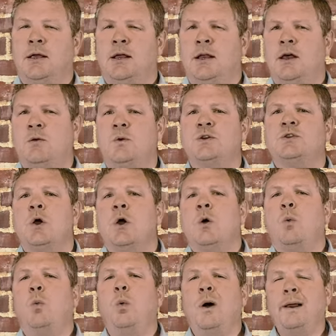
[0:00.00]
In other words,
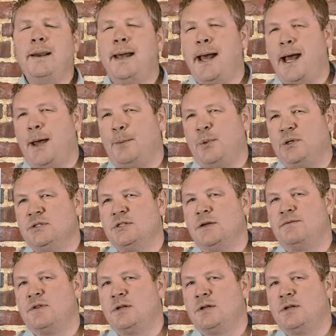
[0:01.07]
what happens if